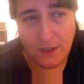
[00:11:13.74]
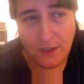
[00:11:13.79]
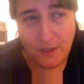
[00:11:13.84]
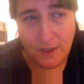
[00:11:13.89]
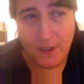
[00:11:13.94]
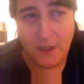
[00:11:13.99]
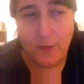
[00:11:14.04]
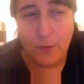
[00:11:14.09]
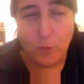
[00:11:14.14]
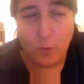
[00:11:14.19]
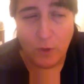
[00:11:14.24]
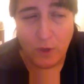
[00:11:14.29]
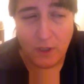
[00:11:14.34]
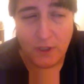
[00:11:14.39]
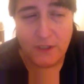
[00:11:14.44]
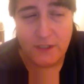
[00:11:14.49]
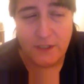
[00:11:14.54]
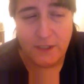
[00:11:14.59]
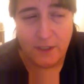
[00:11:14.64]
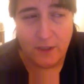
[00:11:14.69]
And I
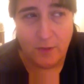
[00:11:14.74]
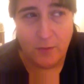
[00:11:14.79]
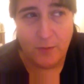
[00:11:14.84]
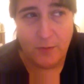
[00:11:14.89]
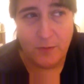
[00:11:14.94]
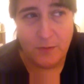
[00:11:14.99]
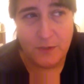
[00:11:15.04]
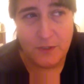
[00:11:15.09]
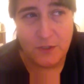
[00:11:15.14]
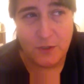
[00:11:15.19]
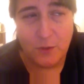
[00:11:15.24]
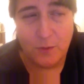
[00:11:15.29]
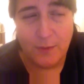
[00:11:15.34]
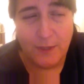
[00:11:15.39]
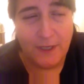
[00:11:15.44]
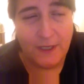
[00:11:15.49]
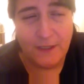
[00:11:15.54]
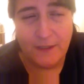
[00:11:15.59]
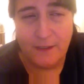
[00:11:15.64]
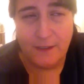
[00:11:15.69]
want to help them so
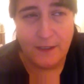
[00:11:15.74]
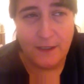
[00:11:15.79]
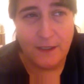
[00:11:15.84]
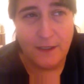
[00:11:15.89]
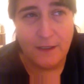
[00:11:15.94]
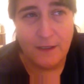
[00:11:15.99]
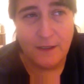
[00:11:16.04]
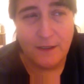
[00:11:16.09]
badly.